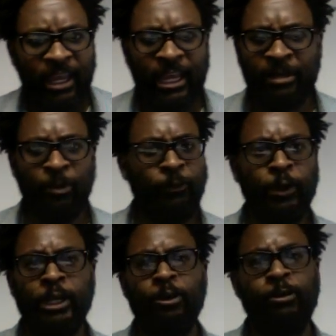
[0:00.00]
and
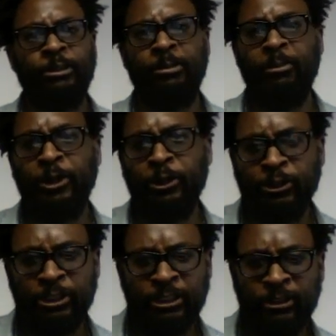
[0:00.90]
before they go into
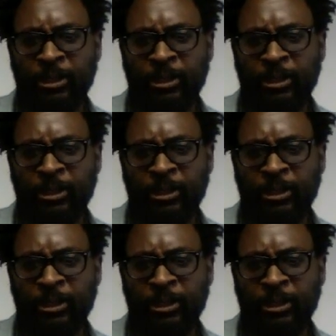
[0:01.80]
mergers